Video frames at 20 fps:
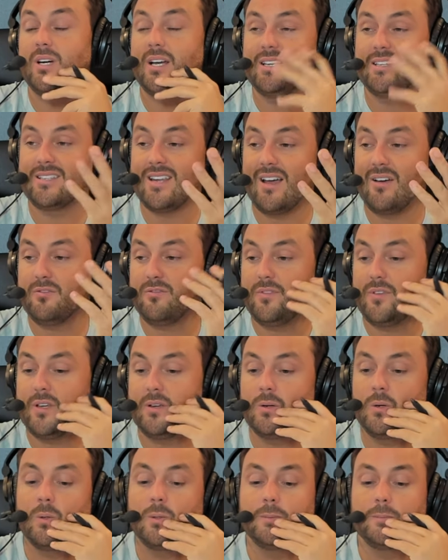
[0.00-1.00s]
plays
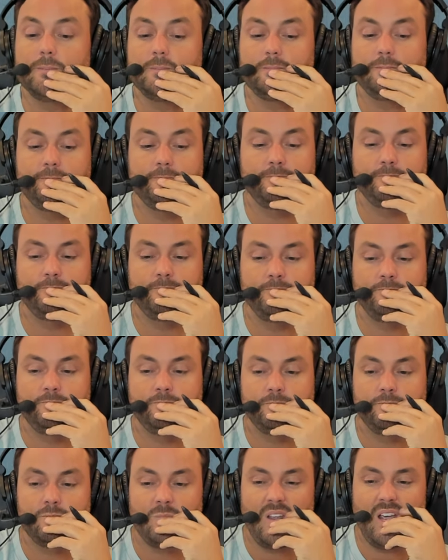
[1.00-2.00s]
downfield,
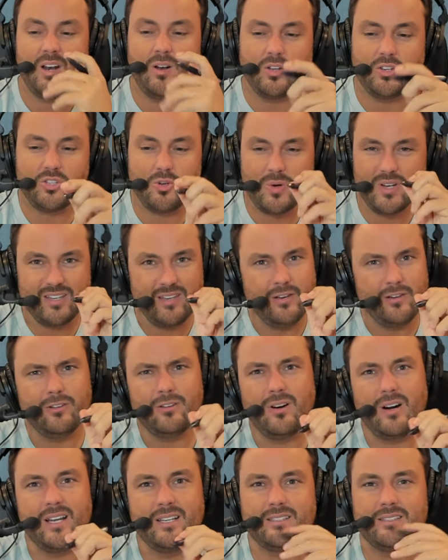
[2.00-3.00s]
and also a
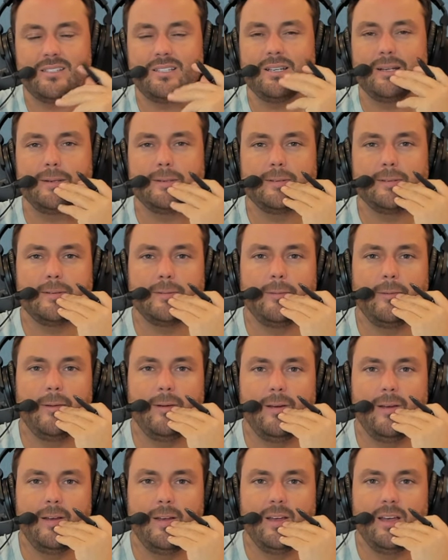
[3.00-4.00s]
killer instinct.
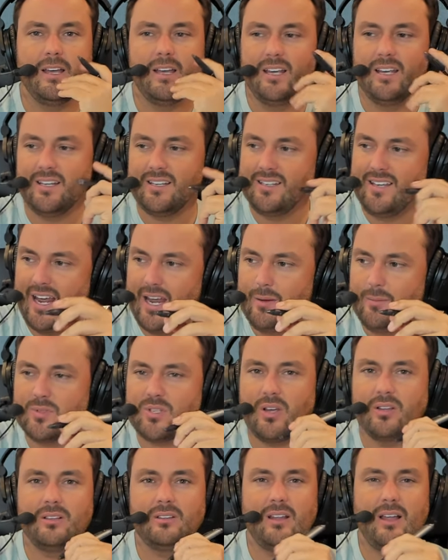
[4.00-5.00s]

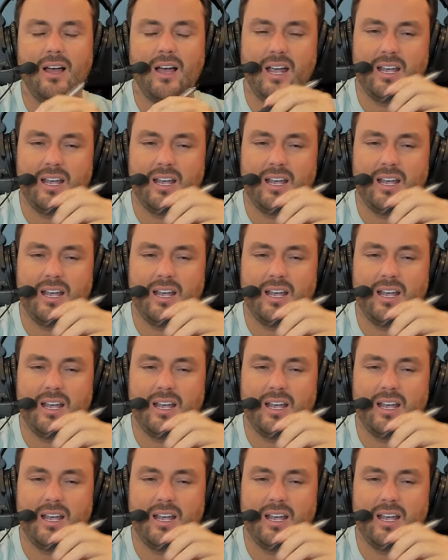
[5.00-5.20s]
Games on the